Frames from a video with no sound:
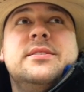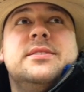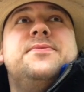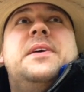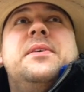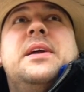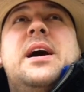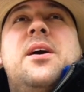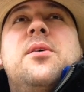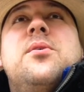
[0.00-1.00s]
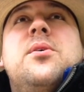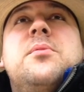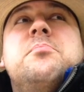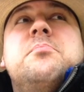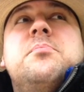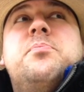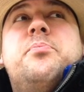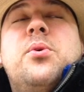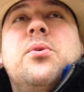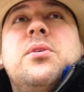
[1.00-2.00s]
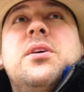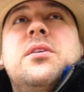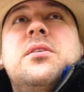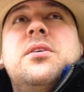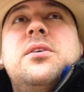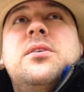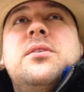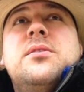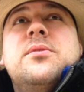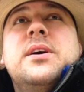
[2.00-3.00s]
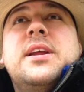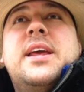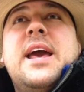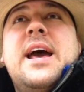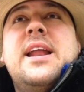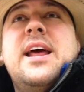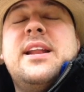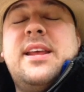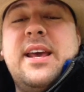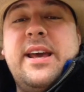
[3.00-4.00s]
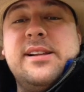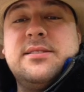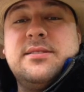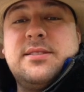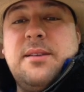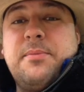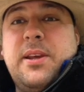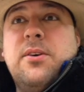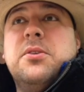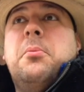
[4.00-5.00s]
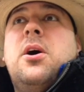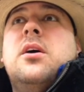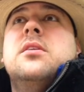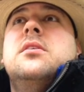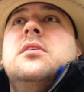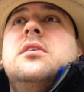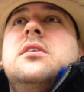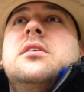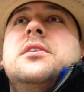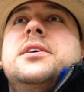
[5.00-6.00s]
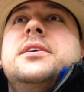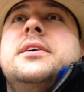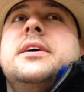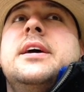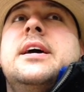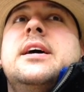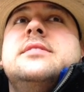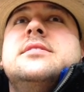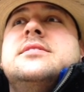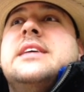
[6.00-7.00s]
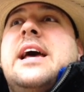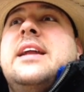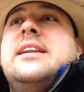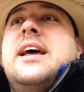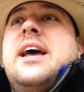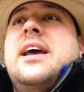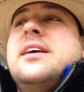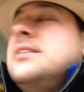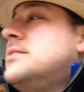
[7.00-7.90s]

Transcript: Just found out, poor little a cat had kittens and something killed them all. Yeah, it's a sad day.